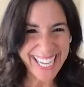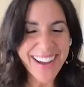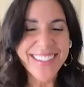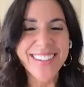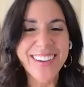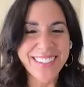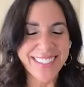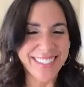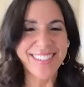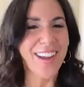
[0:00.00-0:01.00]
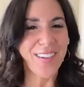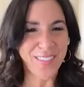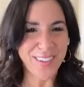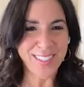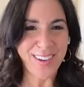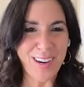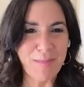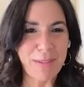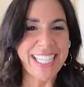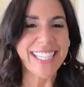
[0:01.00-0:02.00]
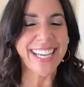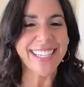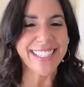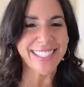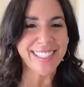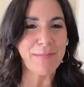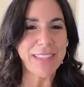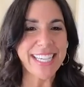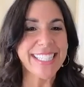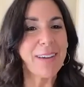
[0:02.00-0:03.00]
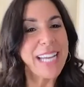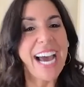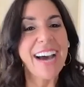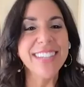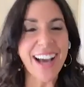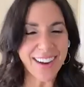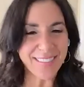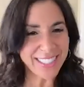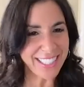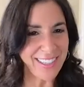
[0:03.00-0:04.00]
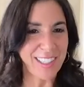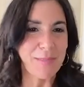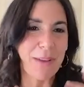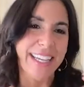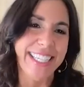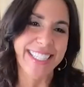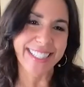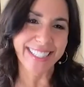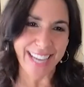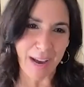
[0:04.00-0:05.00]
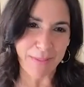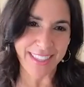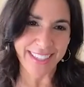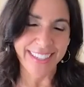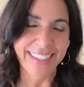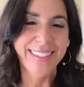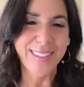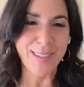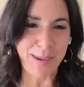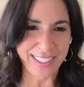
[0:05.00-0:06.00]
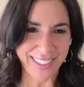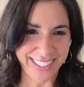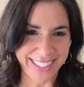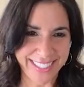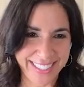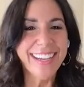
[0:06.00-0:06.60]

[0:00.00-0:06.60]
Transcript: So this is not our first talk, but let's get into some mm. things that we have not really talked about in depth. New questions.